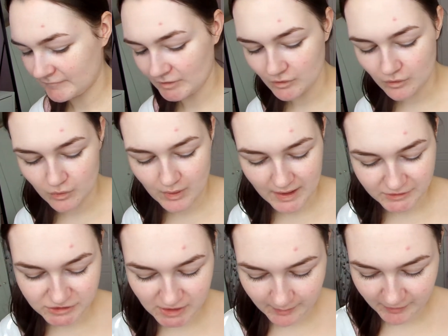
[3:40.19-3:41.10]
Oh,
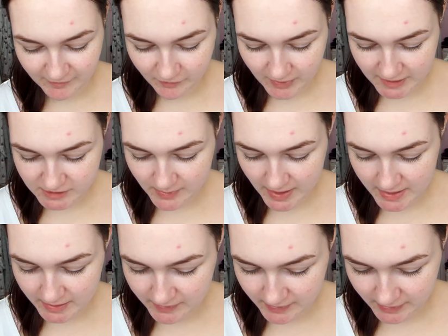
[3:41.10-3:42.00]
actually before I do
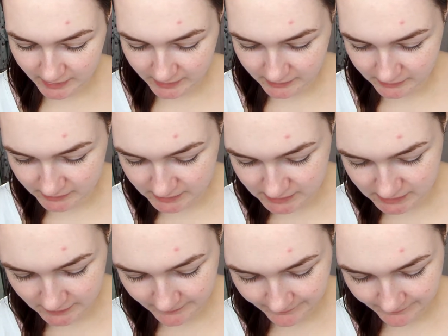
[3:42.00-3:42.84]
anything else,